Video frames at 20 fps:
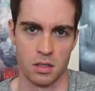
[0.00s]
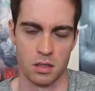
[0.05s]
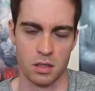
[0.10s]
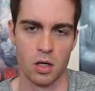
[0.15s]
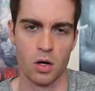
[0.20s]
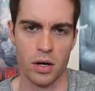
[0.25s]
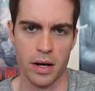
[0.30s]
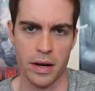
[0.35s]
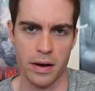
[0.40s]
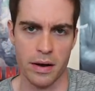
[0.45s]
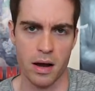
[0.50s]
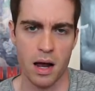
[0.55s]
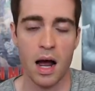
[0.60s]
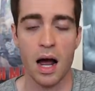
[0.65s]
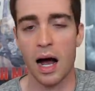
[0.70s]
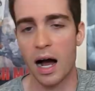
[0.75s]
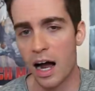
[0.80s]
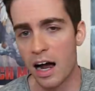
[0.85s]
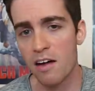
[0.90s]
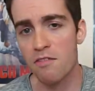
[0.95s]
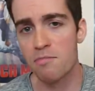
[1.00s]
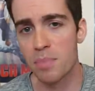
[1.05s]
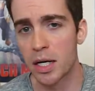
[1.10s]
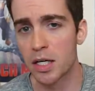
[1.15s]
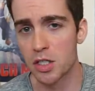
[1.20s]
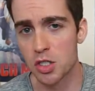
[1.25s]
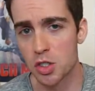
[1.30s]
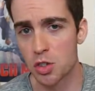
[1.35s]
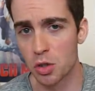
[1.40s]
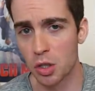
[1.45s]
Oh yeah? I've been
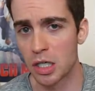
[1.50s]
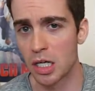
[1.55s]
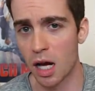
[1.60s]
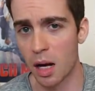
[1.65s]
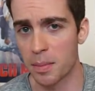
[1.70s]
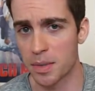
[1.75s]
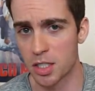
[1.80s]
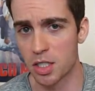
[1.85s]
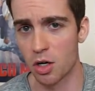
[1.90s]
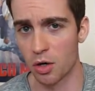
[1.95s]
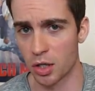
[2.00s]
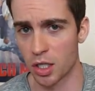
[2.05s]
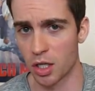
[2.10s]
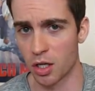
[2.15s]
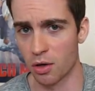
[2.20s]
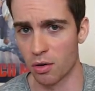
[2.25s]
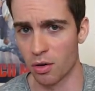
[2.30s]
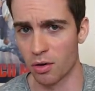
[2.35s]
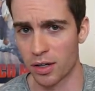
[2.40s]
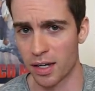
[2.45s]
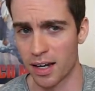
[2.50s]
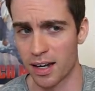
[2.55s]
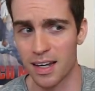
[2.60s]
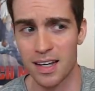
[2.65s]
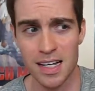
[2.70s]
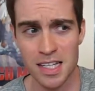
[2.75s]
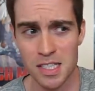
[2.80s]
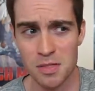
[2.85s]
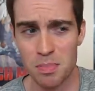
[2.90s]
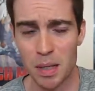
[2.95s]
to Suginami, Tokyo, okay?
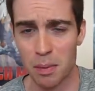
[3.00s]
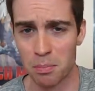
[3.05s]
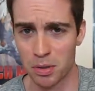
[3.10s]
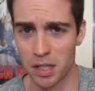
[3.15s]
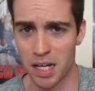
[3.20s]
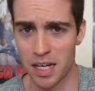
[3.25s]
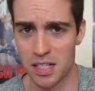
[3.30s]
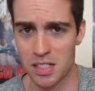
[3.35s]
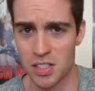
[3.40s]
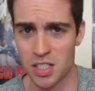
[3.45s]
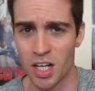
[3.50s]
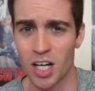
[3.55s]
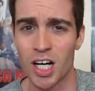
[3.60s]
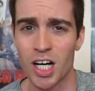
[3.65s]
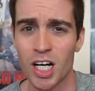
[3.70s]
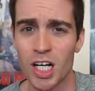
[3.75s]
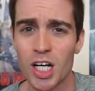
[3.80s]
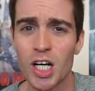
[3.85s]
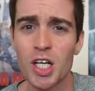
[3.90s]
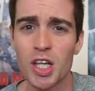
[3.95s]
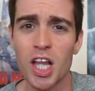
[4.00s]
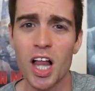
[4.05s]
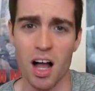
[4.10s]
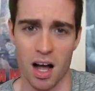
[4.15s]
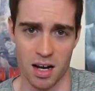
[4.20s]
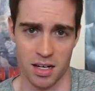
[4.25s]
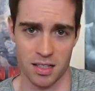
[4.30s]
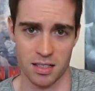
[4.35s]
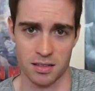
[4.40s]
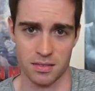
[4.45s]
It's a big place. Good
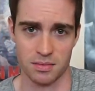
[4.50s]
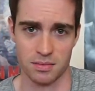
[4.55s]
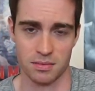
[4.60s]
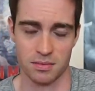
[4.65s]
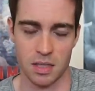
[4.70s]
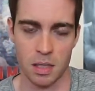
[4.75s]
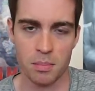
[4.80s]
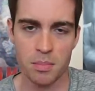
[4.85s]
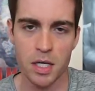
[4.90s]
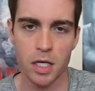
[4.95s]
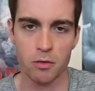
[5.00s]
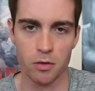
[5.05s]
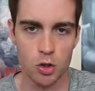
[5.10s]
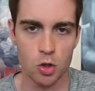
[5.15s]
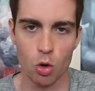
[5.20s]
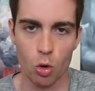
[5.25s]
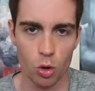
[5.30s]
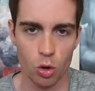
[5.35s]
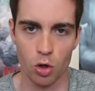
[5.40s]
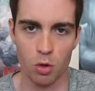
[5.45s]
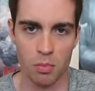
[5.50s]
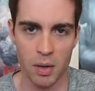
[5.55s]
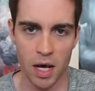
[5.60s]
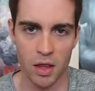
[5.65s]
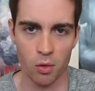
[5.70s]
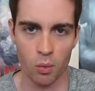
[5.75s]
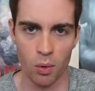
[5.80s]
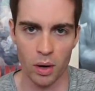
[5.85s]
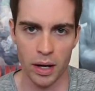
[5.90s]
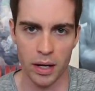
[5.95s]
luck. I'm being rhetorical, by
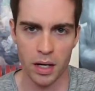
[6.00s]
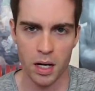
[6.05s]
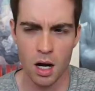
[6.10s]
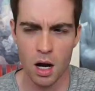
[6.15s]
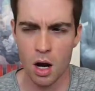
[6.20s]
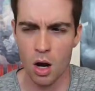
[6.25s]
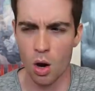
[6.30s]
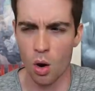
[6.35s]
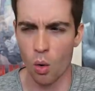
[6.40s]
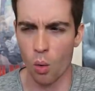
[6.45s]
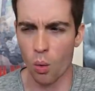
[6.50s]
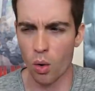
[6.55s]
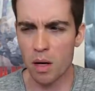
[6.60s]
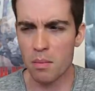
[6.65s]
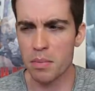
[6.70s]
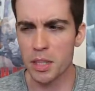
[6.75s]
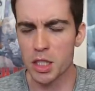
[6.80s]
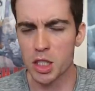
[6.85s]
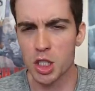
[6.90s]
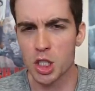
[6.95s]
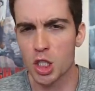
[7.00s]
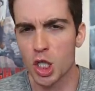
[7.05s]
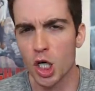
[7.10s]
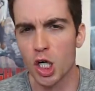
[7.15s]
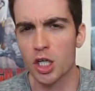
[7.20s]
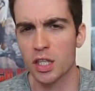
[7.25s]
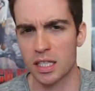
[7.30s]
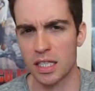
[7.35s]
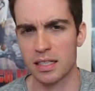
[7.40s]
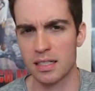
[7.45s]
the way. What a
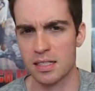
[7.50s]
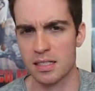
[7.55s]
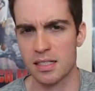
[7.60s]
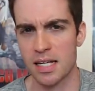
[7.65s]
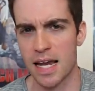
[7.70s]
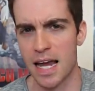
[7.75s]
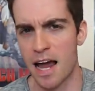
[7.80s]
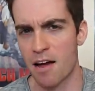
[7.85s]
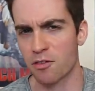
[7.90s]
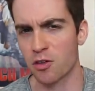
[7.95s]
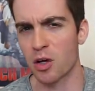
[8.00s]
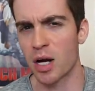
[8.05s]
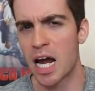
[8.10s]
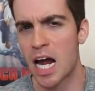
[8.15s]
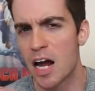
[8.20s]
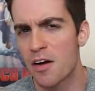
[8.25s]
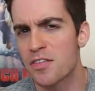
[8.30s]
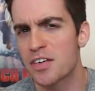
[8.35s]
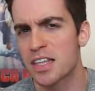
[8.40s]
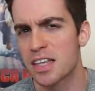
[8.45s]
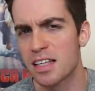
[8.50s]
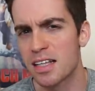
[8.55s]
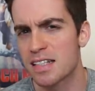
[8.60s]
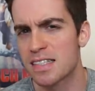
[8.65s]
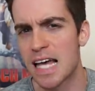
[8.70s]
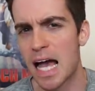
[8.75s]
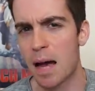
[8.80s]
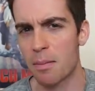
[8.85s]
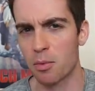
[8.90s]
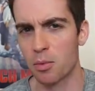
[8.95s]
mature thing to say after everything that's
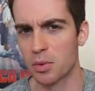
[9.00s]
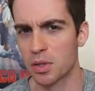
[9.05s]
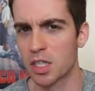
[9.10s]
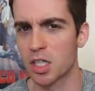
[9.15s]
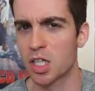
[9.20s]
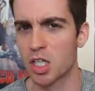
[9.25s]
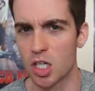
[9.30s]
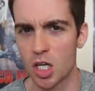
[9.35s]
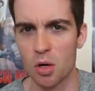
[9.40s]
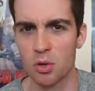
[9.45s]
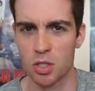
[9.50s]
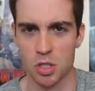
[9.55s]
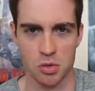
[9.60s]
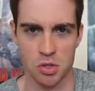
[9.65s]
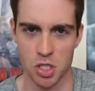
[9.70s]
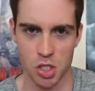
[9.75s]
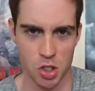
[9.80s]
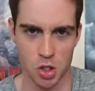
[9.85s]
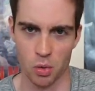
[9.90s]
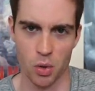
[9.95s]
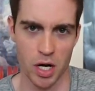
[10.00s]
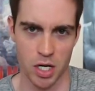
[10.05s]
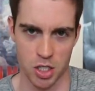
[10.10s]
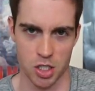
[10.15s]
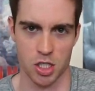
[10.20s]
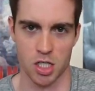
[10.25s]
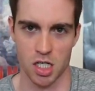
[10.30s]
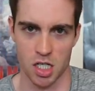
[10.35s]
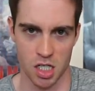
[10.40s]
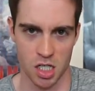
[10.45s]
happened with the Kyoto
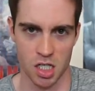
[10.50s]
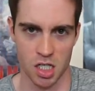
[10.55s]
situation.